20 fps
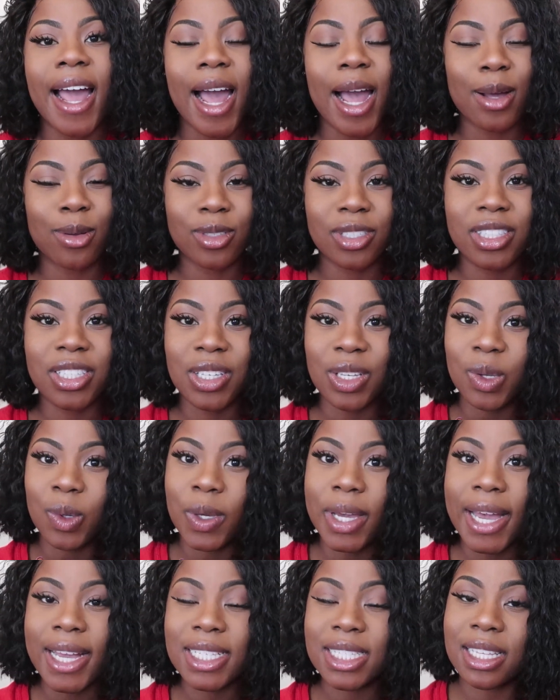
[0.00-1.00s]
I will see you
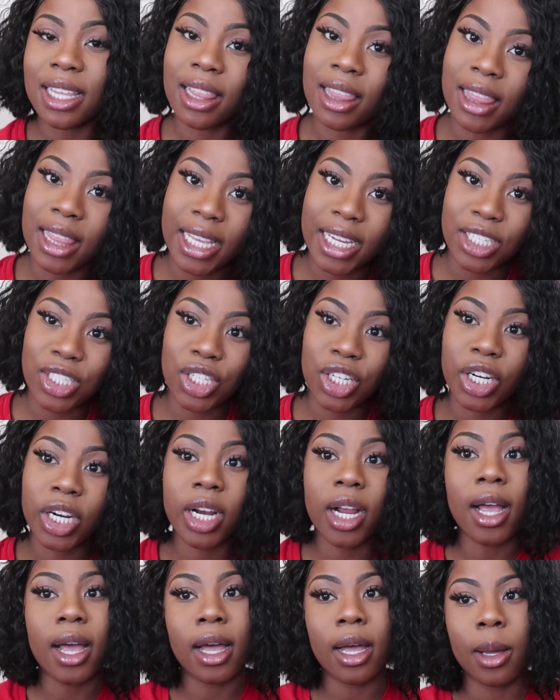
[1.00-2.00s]
guys
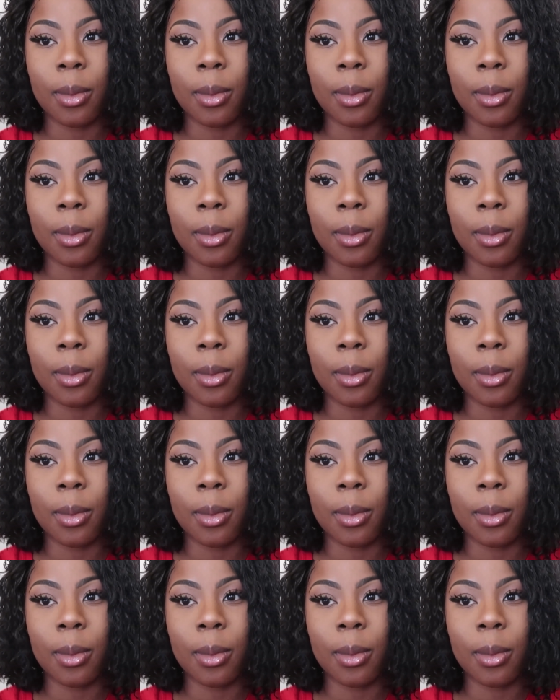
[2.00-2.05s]
later.